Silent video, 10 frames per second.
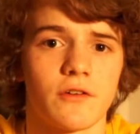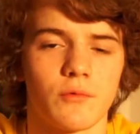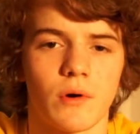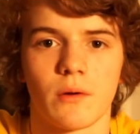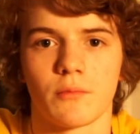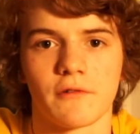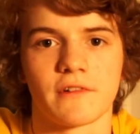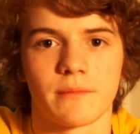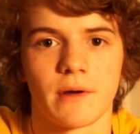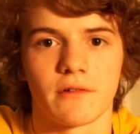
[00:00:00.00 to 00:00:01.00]
know why I'm
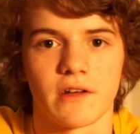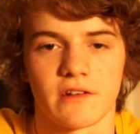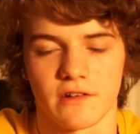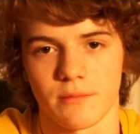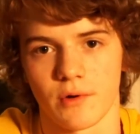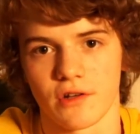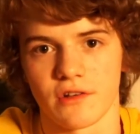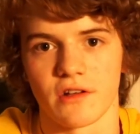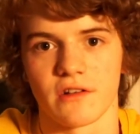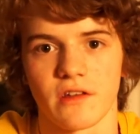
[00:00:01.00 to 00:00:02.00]
worried about getting
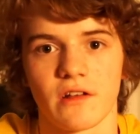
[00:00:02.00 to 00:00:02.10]
demonetized. I